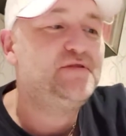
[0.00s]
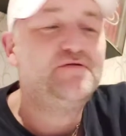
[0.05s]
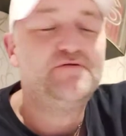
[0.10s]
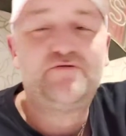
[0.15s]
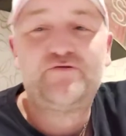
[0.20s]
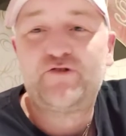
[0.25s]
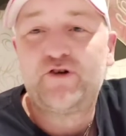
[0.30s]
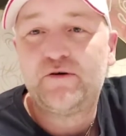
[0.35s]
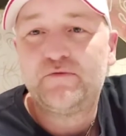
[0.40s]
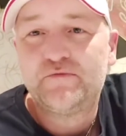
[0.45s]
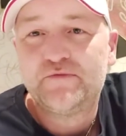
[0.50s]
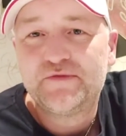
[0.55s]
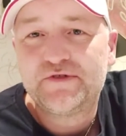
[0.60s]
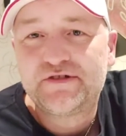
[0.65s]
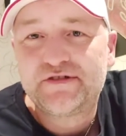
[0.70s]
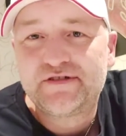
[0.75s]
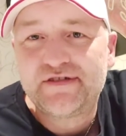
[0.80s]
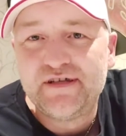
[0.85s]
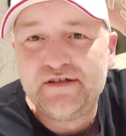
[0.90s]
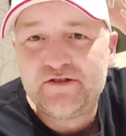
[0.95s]
from
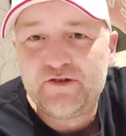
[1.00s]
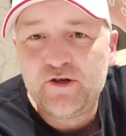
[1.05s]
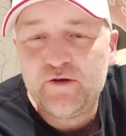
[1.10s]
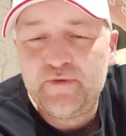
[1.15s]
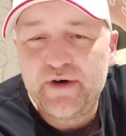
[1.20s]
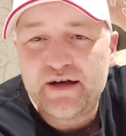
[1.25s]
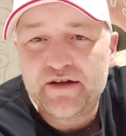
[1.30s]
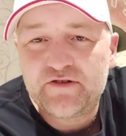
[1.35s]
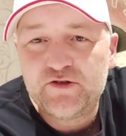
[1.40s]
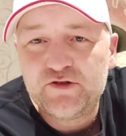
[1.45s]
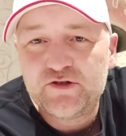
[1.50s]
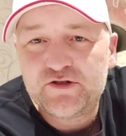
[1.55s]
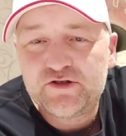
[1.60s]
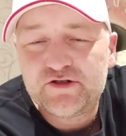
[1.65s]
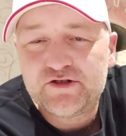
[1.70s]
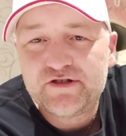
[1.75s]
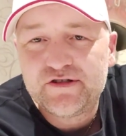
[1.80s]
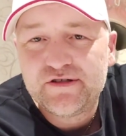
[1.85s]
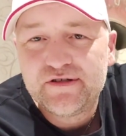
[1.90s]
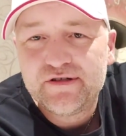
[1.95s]
Sint
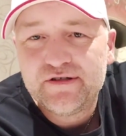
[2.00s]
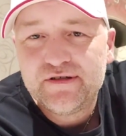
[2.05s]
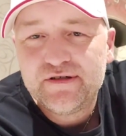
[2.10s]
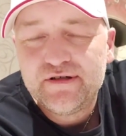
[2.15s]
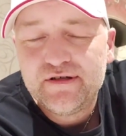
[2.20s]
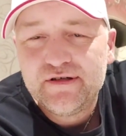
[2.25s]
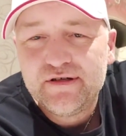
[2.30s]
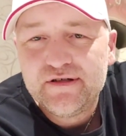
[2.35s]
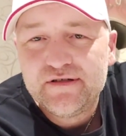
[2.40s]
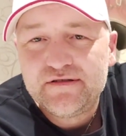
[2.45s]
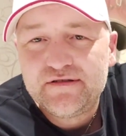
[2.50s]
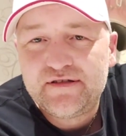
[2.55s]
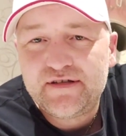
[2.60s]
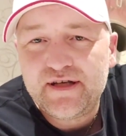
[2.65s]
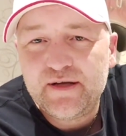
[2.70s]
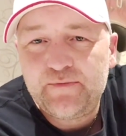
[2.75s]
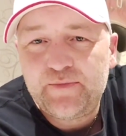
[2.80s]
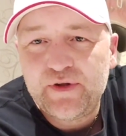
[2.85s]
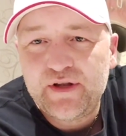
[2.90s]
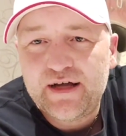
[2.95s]
Hubertus
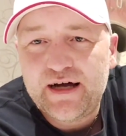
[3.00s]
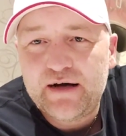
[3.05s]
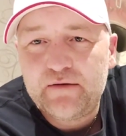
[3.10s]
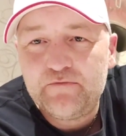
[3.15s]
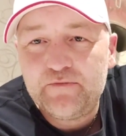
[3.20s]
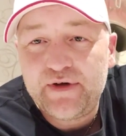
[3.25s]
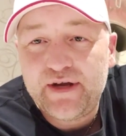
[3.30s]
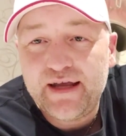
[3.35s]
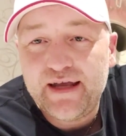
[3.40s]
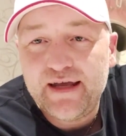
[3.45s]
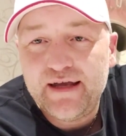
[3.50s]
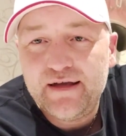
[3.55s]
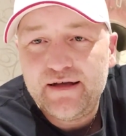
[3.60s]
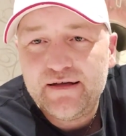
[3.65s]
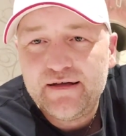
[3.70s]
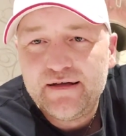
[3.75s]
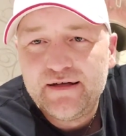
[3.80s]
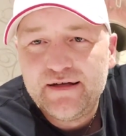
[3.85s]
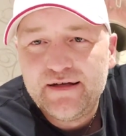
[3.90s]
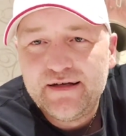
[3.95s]
Triple Ambré
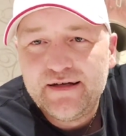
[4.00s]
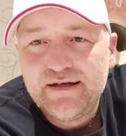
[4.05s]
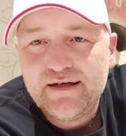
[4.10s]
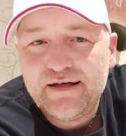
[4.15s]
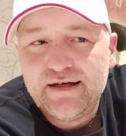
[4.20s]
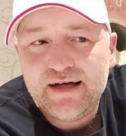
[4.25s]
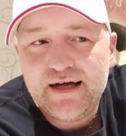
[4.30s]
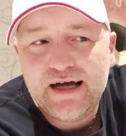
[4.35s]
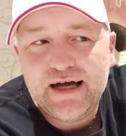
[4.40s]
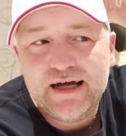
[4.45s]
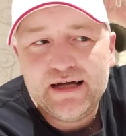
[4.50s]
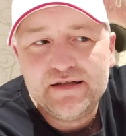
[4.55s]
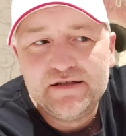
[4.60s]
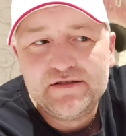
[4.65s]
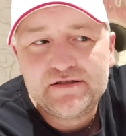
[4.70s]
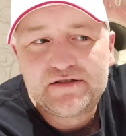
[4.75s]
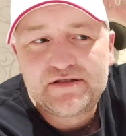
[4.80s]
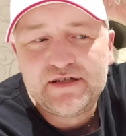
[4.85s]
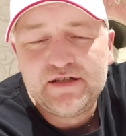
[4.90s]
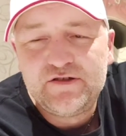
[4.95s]

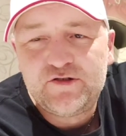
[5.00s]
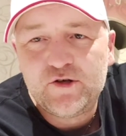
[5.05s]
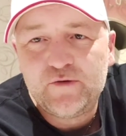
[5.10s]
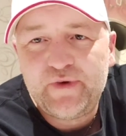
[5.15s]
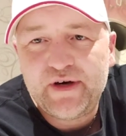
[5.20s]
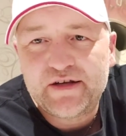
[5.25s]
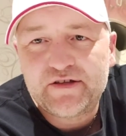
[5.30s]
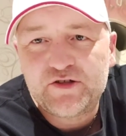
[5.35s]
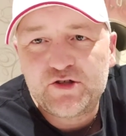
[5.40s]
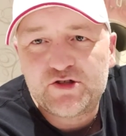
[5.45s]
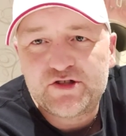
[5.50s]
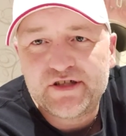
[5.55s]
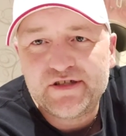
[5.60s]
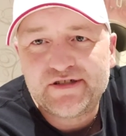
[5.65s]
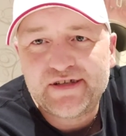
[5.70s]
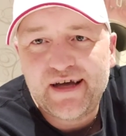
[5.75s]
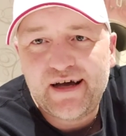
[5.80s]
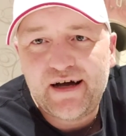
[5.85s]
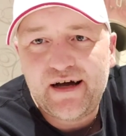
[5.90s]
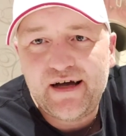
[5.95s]
and Sint Hubertus
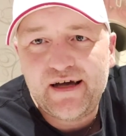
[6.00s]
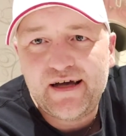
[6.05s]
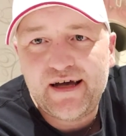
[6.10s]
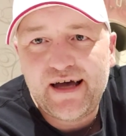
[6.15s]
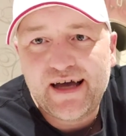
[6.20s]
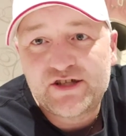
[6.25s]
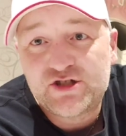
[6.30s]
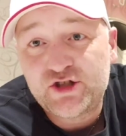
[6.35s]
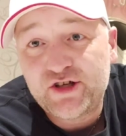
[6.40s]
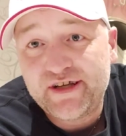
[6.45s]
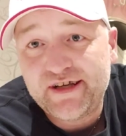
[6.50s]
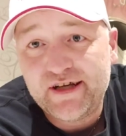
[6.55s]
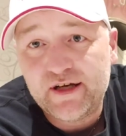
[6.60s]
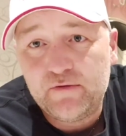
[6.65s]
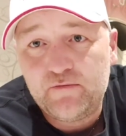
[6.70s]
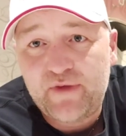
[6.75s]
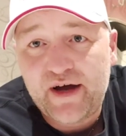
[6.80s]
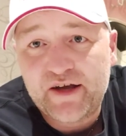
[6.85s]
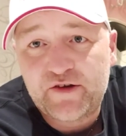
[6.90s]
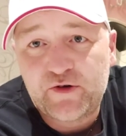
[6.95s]
is a, actually a
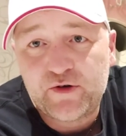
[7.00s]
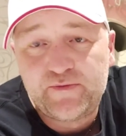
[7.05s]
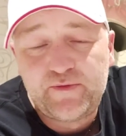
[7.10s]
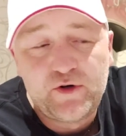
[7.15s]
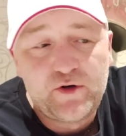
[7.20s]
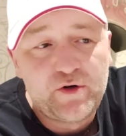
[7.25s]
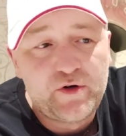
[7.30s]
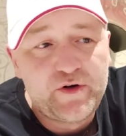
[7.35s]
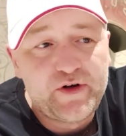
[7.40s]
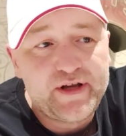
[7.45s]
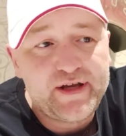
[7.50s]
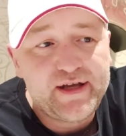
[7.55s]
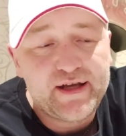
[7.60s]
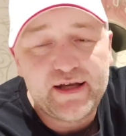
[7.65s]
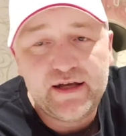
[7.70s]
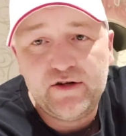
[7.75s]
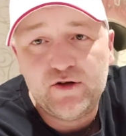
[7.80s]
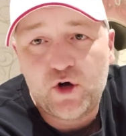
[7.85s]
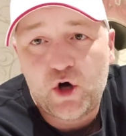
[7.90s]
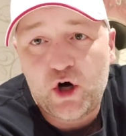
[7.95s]
microbrewery
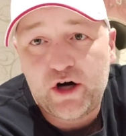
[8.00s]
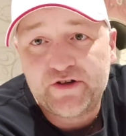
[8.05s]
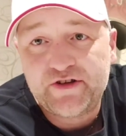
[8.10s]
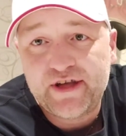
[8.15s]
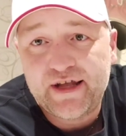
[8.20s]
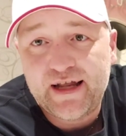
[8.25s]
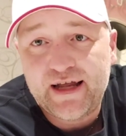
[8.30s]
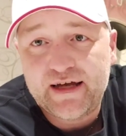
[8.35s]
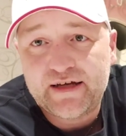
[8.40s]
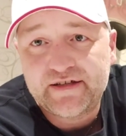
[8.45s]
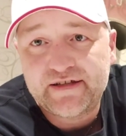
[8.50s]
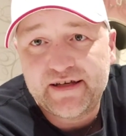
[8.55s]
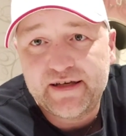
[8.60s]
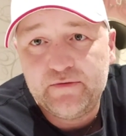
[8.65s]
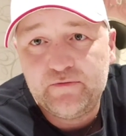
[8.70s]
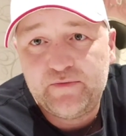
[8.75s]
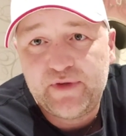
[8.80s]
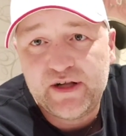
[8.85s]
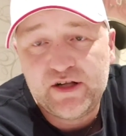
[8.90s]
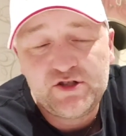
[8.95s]
in Oudenaarde
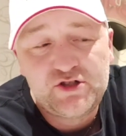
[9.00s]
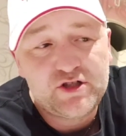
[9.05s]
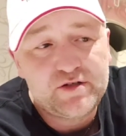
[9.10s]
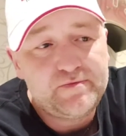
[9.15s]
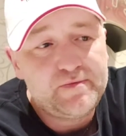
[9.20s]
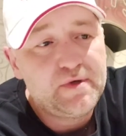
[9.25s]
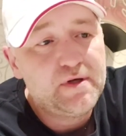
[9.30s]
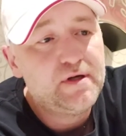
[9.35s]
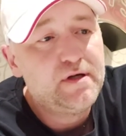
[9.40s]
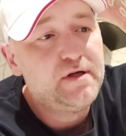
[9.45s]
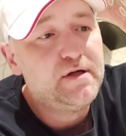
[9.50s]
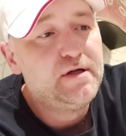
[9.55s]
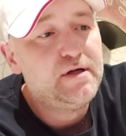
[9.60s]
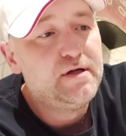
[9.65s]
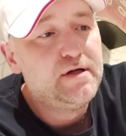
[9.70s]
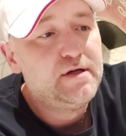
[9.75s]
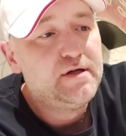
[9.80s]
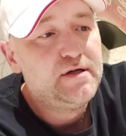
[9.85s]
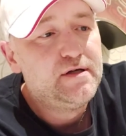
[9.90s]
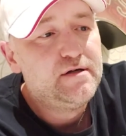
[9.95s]
in Belgium.
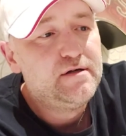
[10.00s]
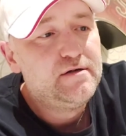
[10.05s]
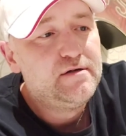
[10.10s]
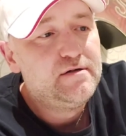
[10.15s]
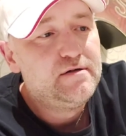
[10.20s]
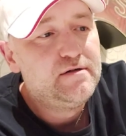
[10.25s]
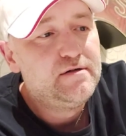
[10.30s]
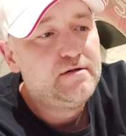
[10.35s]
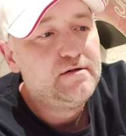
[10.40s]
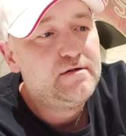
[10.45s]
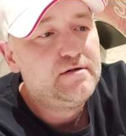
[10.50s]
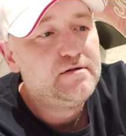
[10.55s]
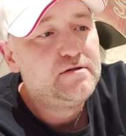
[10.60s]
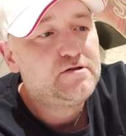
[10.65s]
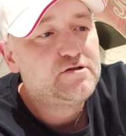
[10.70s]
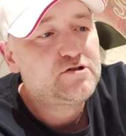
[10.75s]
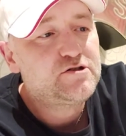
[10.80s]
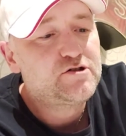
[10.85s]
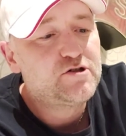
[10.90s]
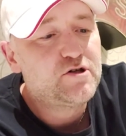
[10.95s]

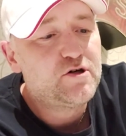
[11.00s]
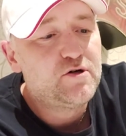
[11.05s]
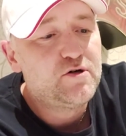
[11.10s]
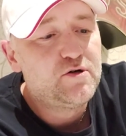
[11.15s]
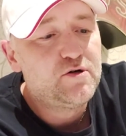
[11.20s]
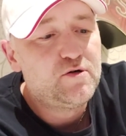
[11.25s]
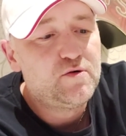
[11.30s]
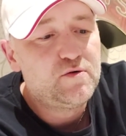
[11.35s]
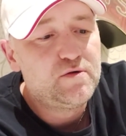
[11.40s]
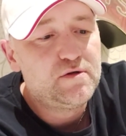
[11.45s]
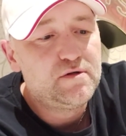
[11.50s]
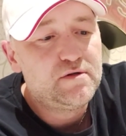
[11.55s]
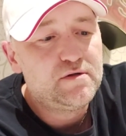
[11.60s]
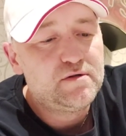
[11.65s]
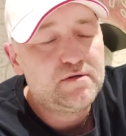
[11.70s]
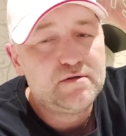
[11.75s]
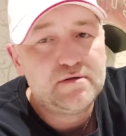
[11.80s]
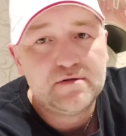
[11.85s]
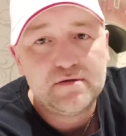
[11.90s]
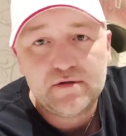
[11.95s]
So
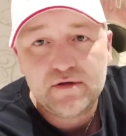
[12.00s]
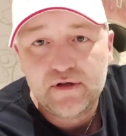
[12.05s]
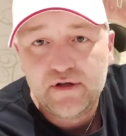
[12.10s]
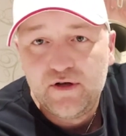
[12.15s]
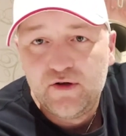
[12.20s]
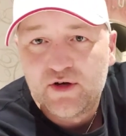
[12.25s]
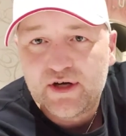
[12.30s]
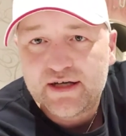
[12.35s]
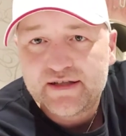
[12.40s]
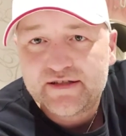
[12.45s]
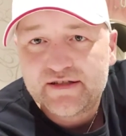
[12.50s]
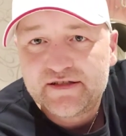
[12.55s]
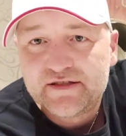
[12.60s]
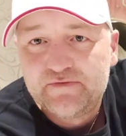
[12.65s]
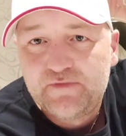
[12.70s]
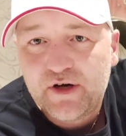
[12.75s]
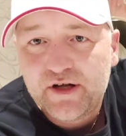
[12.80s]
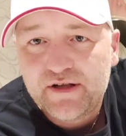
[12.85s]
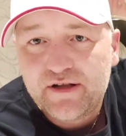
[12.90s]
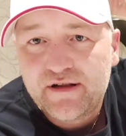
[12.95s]
look at this
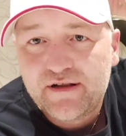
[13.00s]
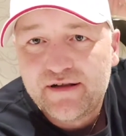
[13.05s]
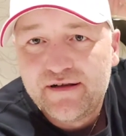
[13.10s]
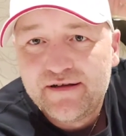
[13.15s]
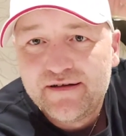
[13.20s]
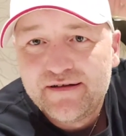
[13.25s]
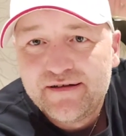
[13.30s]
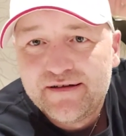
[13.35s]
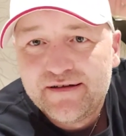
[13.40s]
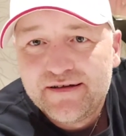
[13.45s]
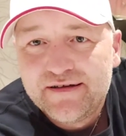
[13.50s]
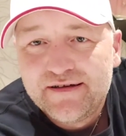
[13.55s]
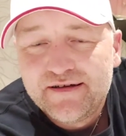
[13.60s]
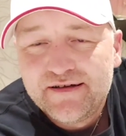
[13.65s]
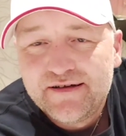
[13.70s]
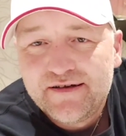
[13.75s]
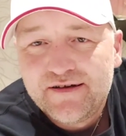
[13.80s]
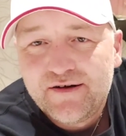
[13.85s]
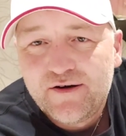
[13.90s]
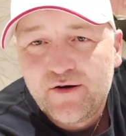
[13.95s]
bottle.
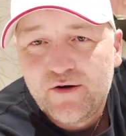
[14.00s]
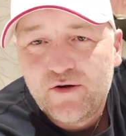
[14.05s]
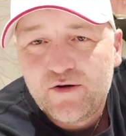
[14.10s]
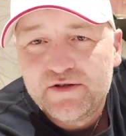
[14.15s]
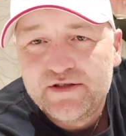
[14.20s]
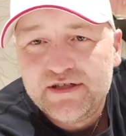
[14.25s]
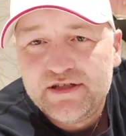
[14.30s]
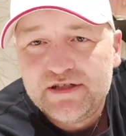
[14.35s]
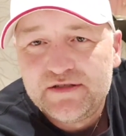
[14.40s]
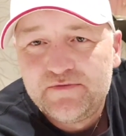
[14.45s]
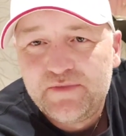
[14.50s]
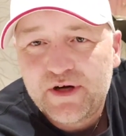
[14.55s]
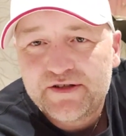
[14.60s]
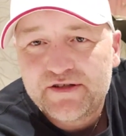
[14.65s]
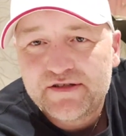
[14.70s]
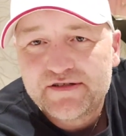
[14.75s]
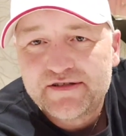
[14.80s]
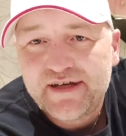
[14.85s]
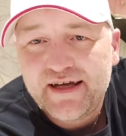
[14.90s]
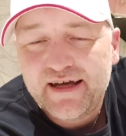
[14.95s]
All these
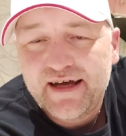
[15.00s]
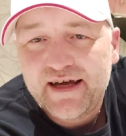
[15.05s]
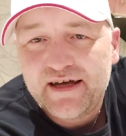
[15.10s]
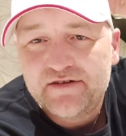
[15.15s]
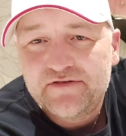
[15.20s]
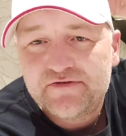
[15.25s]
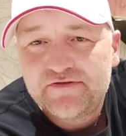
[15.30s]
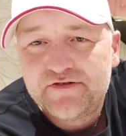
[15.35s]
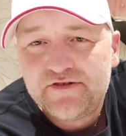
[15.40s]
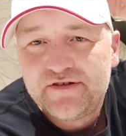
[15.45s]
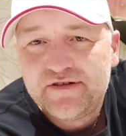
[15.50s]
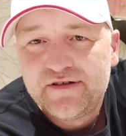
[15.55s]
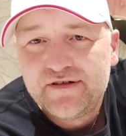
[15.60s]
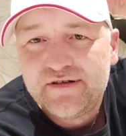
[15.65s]
bottles they have